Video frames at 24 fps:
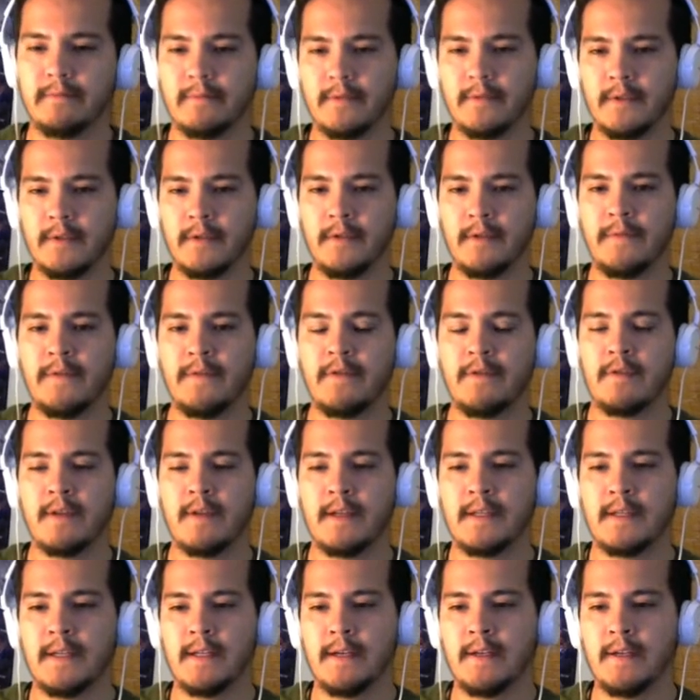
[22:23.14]
there were a few
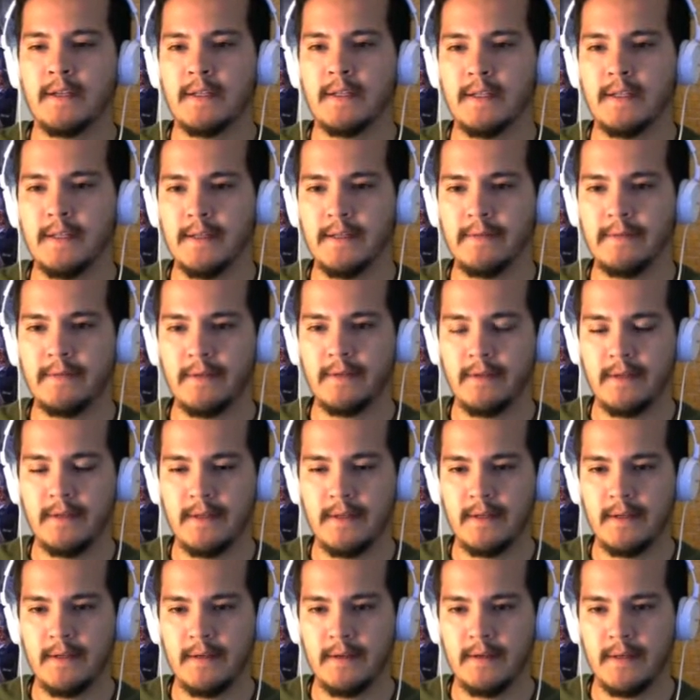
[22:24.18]
things I could have done differently
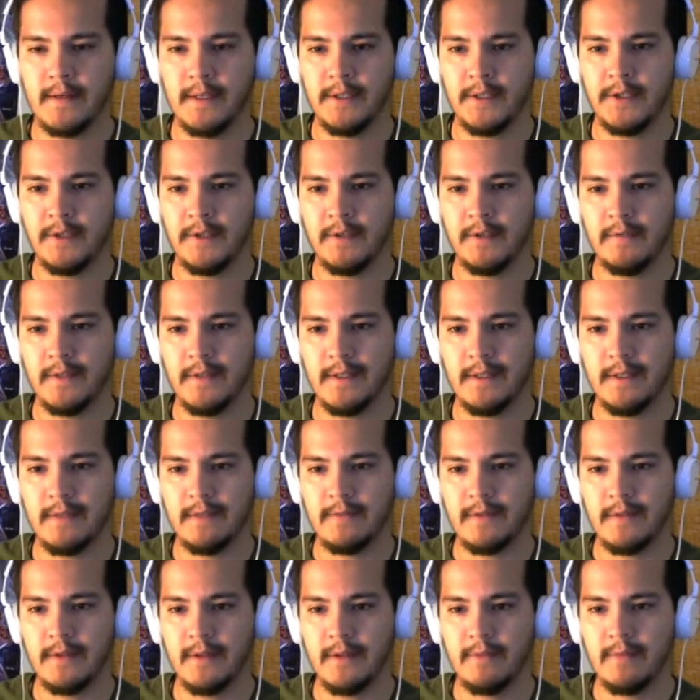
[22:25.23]
there. I should have done
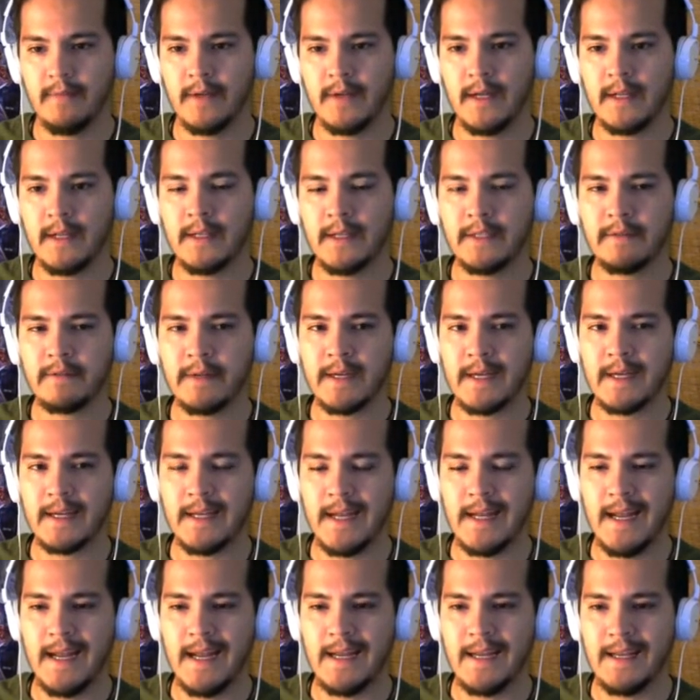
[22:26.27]
differently. But at least we got
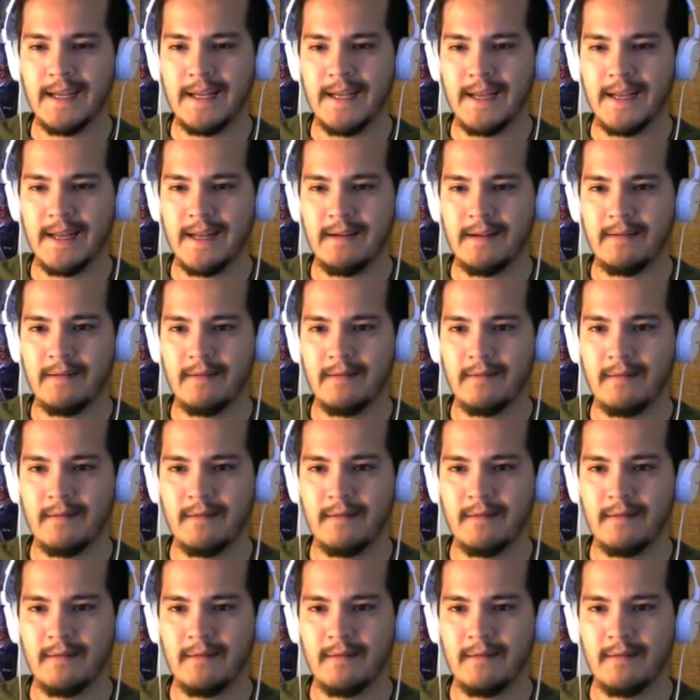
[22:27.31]
a negate out.